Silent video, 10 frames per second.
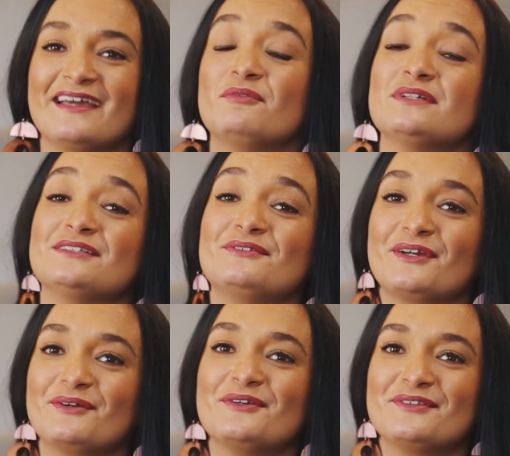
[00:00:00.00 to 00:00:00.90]
It was a
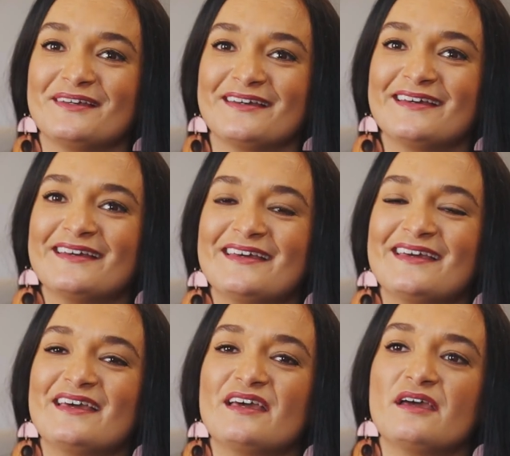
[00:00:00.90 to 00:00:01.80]
recruiter,
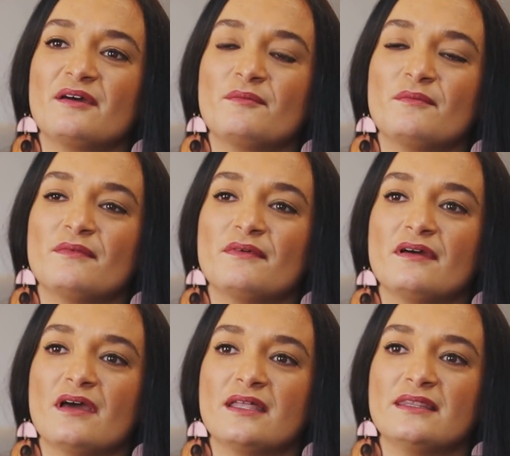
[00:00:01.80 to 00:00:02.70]

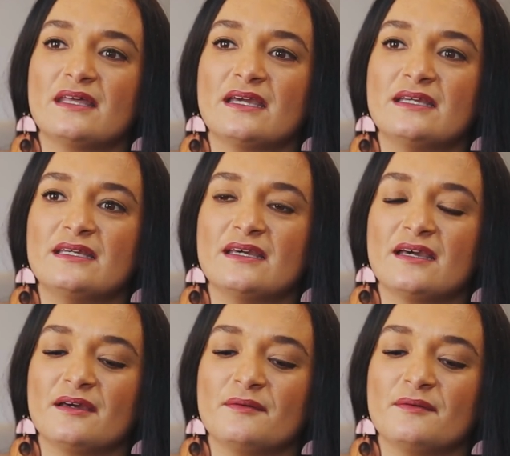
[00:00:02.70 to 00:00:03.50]
and they